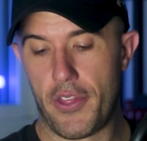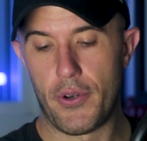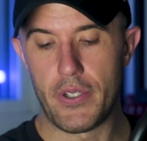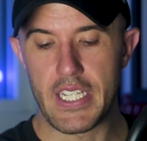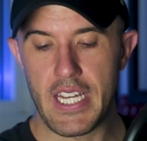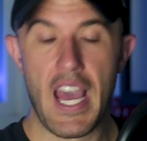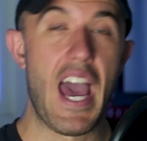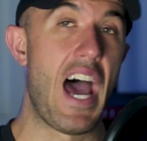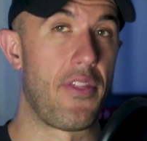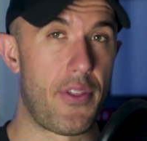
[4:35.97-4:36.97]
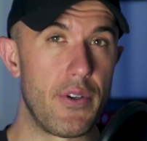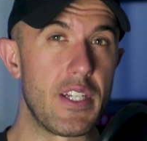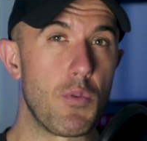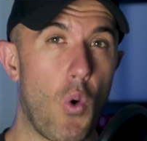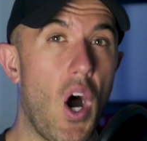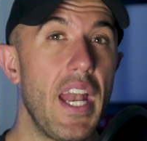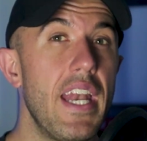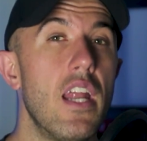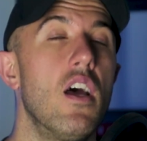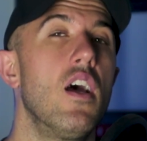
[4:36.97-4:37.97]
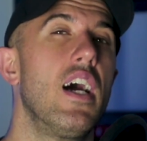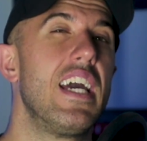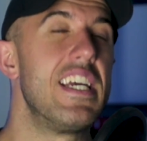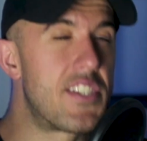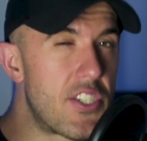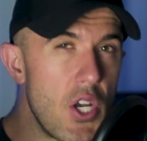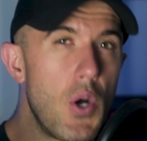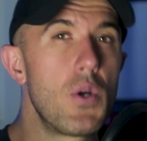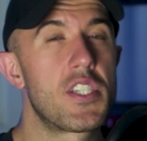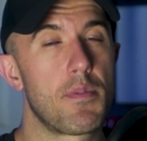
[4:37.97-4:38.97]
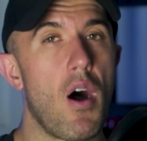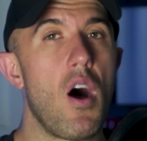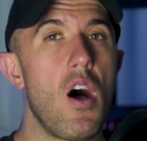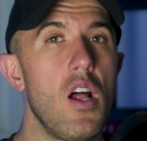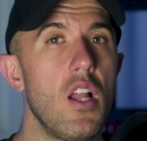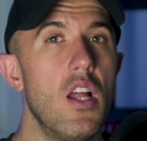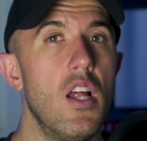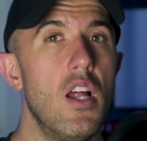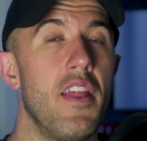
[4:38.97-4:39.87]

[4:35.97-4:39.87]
30 and 31 is so small